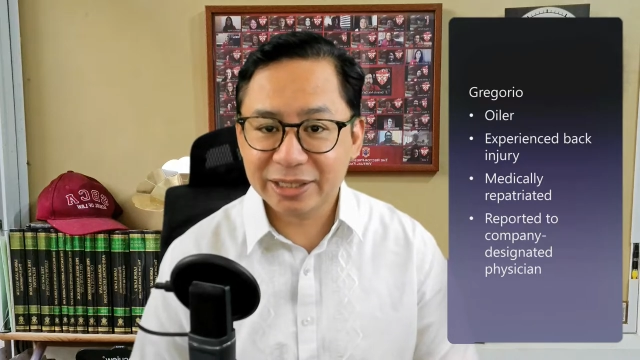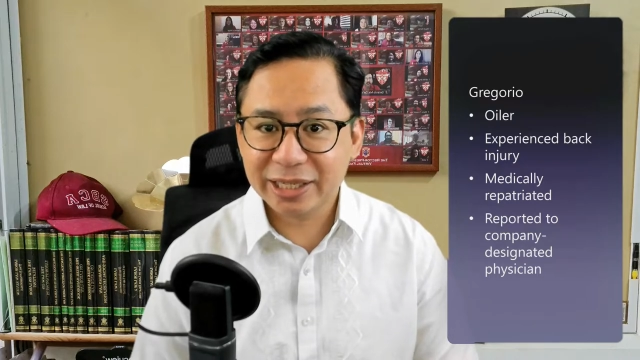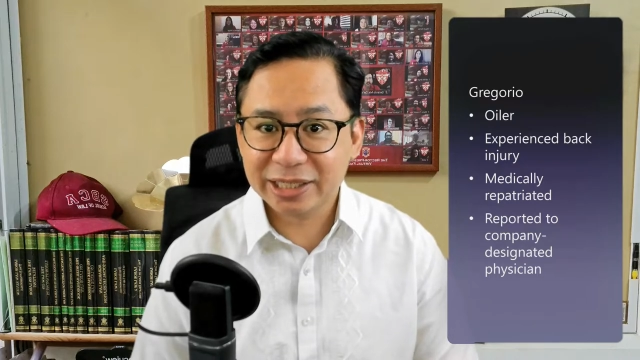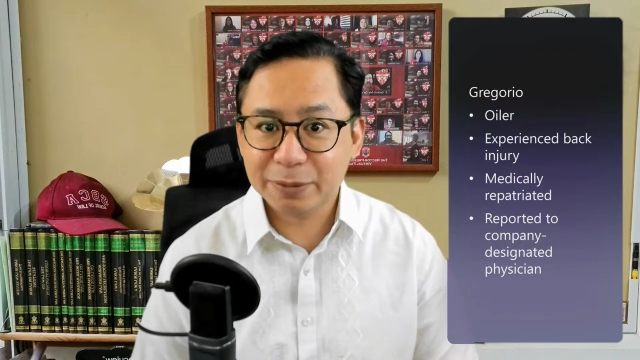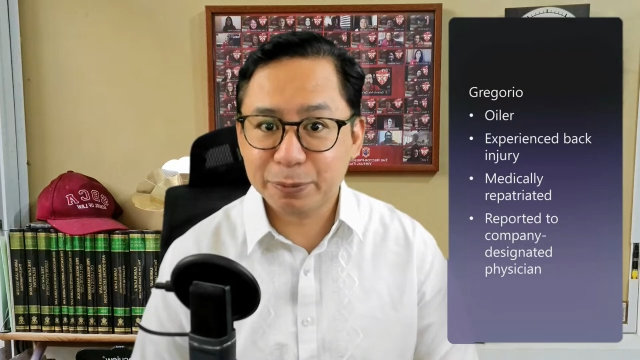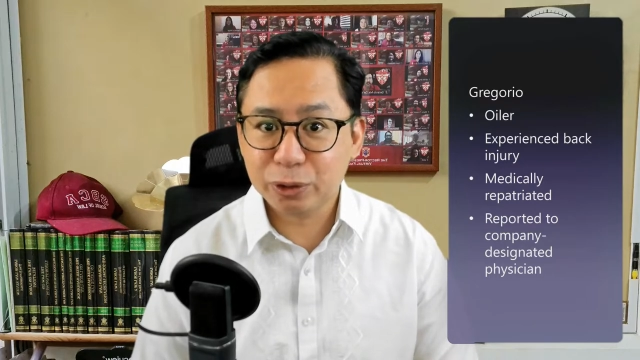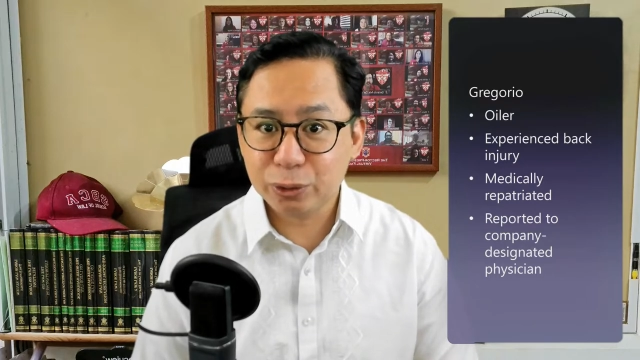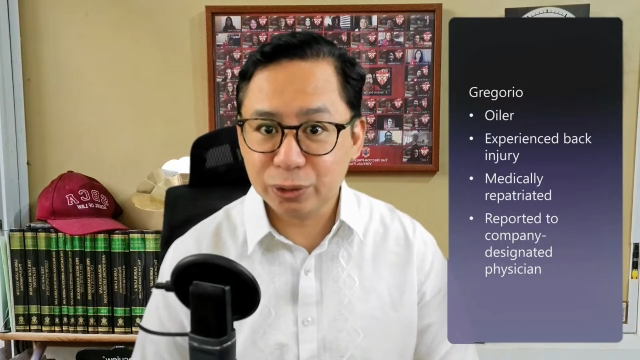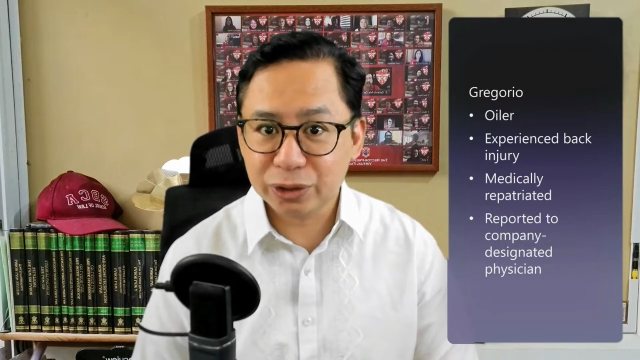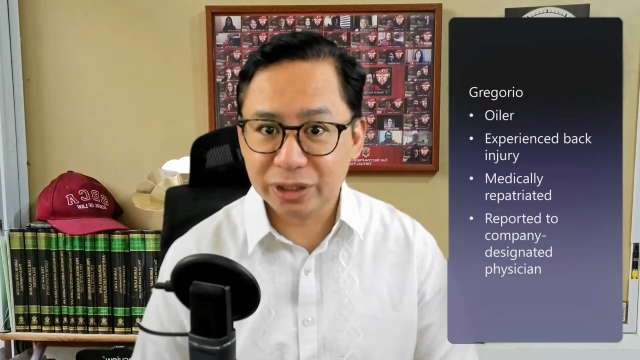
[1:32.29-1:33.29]
disc
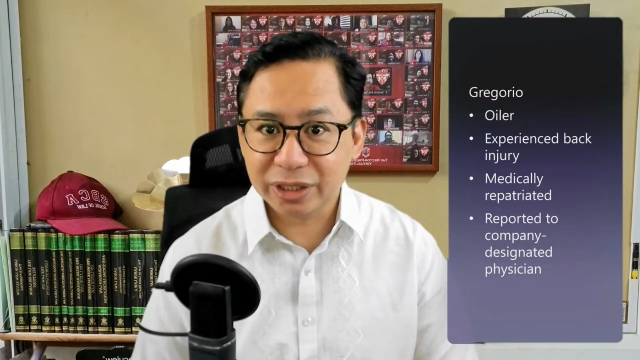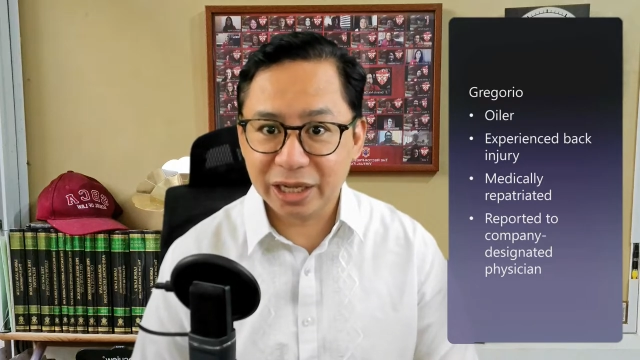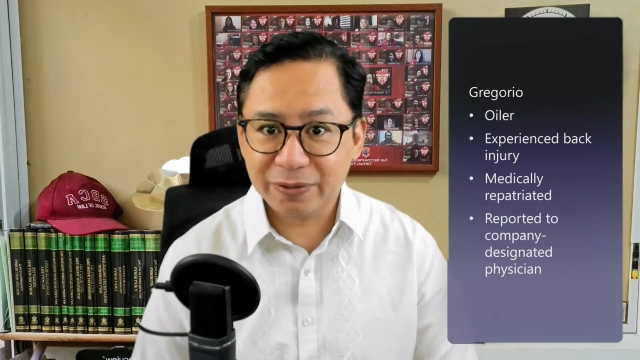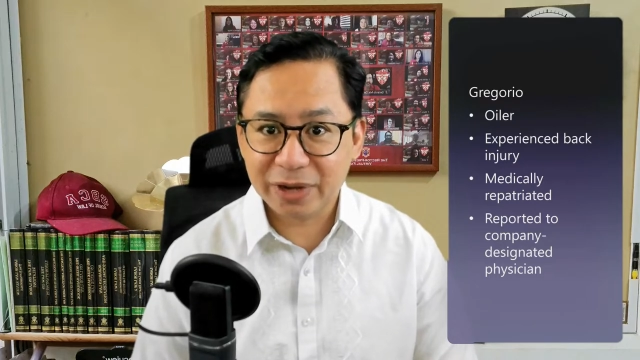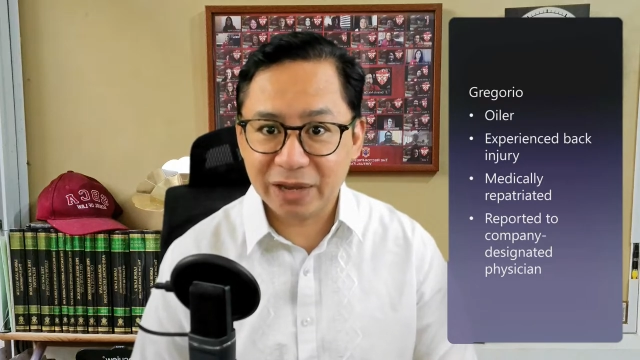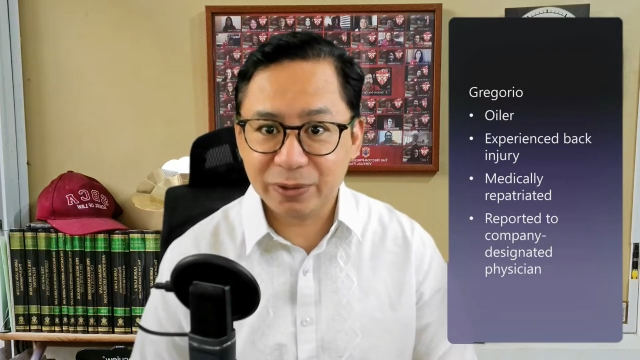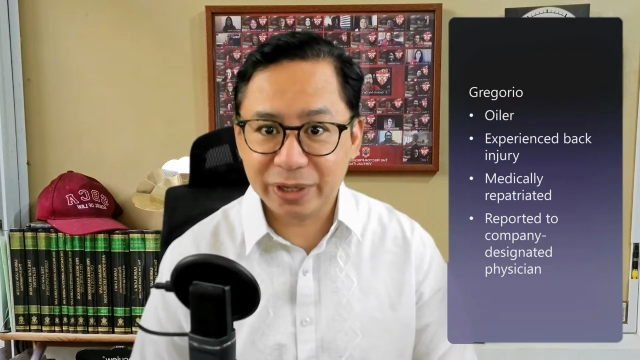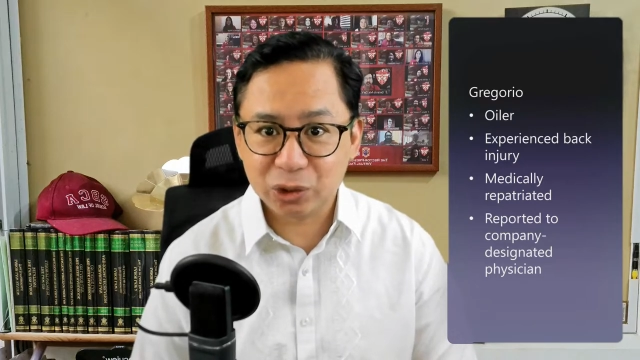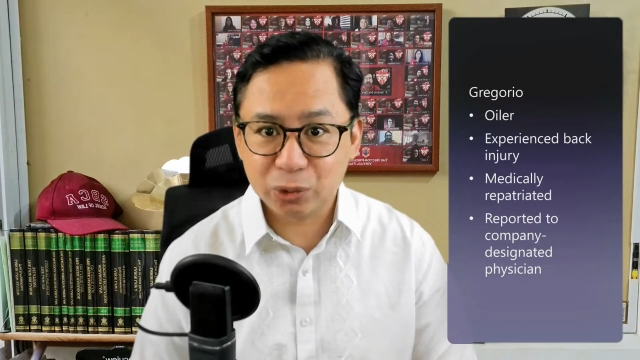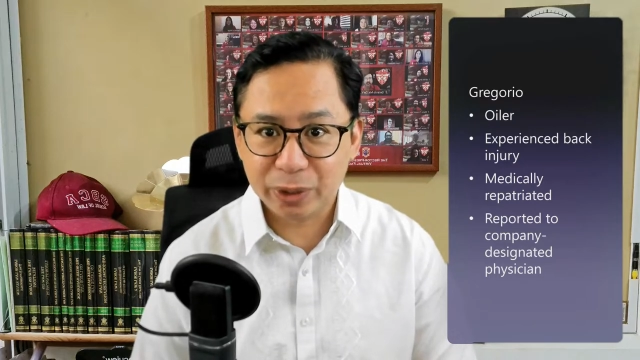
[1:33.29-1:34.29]
protrusion L5 to
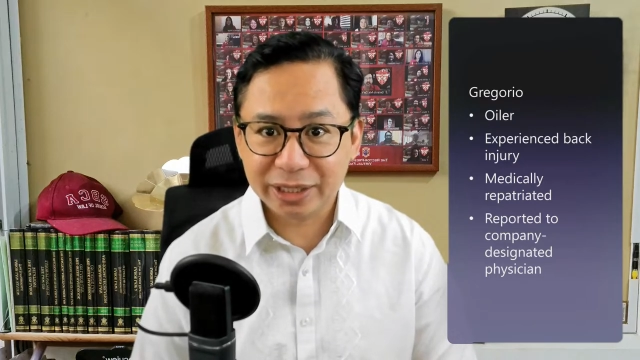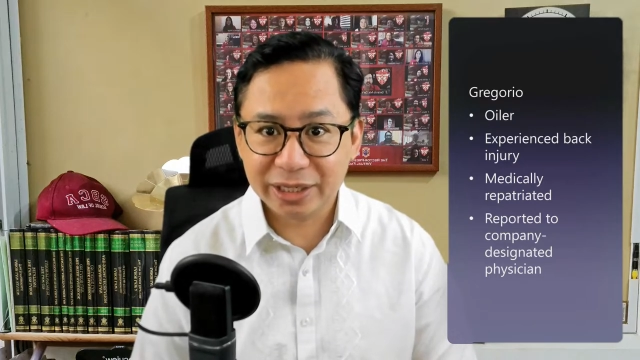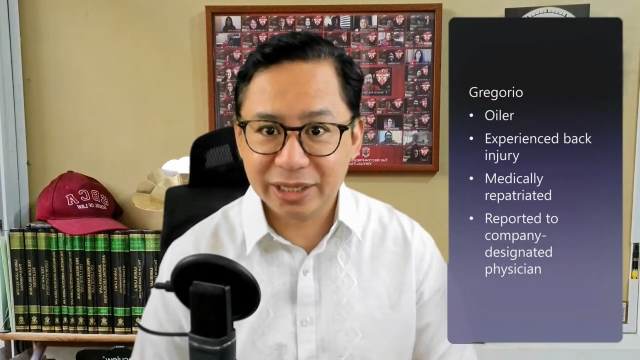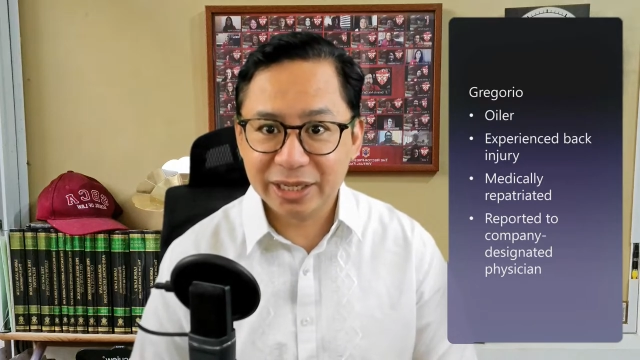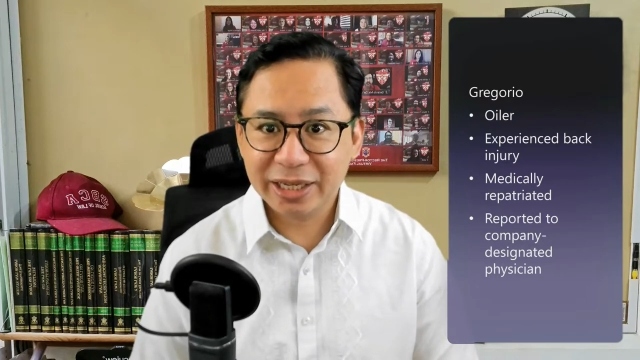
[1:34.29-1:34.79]
S1,